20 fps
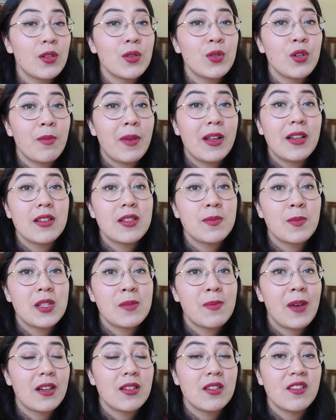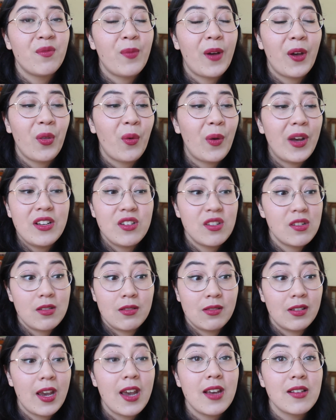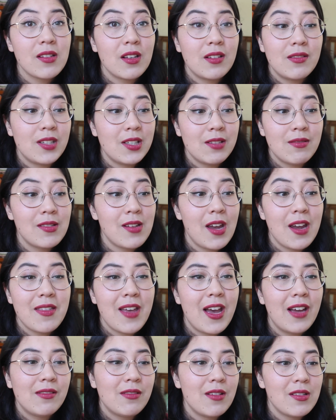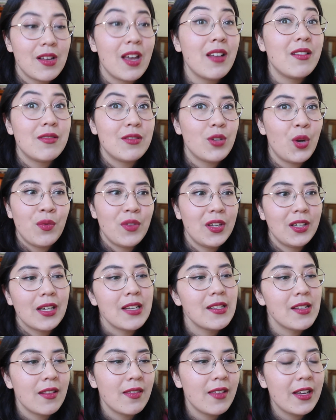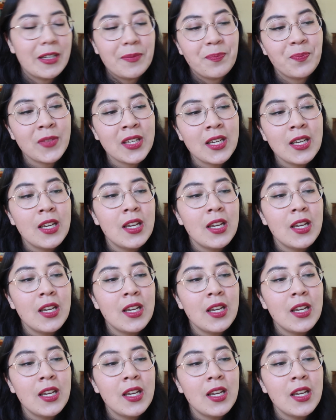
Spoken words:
also Bella's perspective, by the way, just in case I didn't say that, because I don't think I said that.